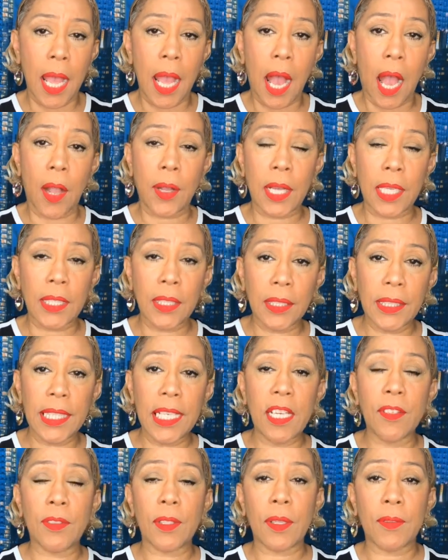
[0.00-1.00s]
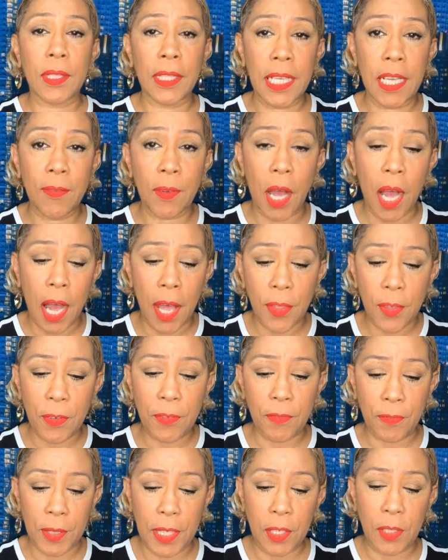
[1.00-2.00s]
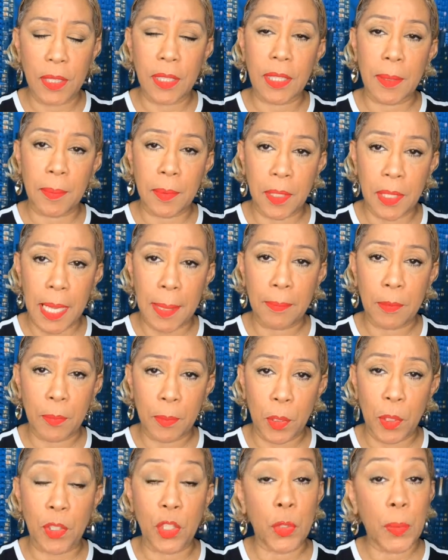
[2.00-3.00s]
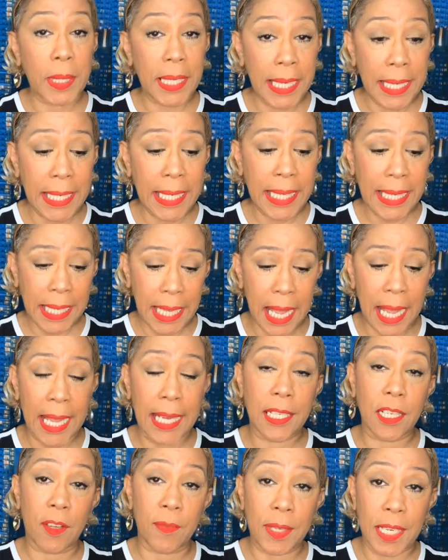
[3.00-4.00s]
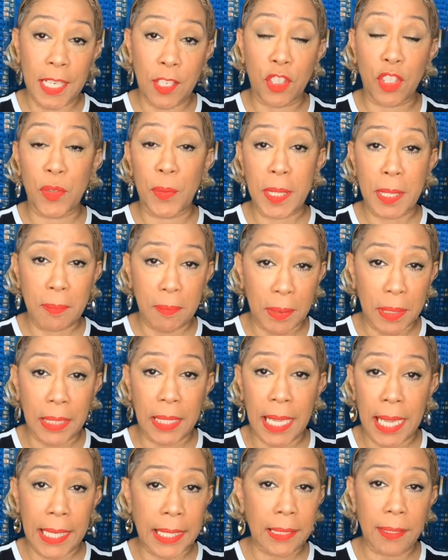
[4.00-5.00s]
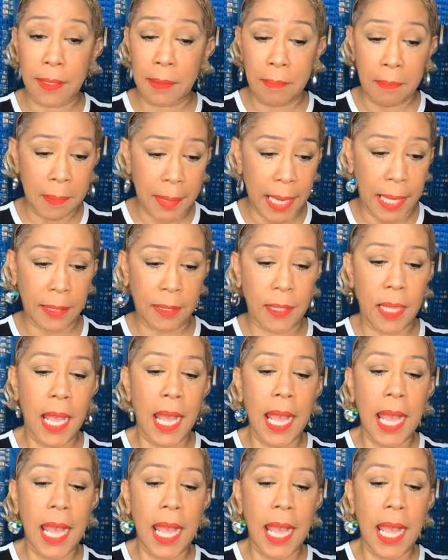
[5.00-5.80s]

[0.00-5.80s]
are going to leave other fields susceptible to any kind of entering plague. It's a mess.